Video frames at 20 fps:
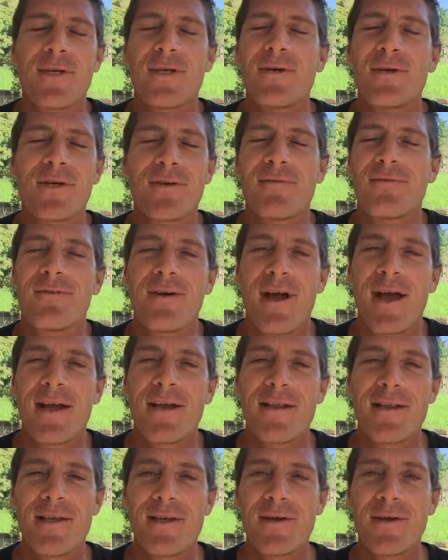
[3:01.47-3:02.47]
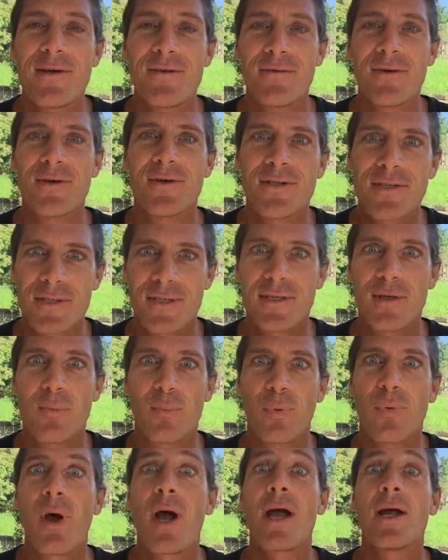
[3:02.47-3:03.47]
that you can find in the universe, the
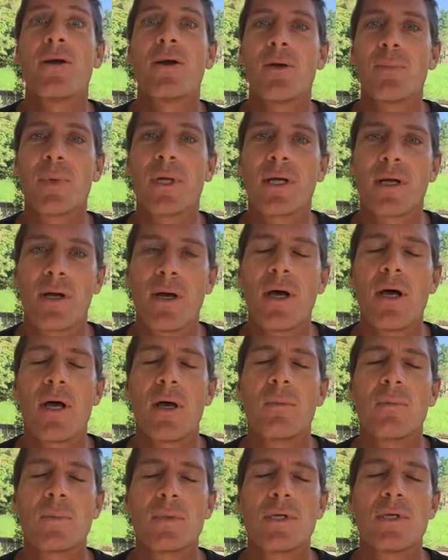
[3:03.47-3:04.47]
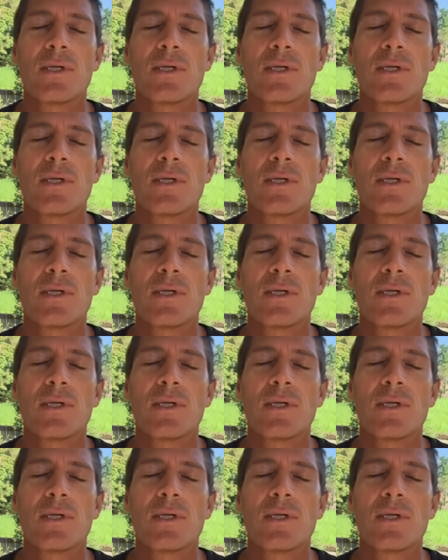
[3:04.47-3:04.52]
brighter it becomes.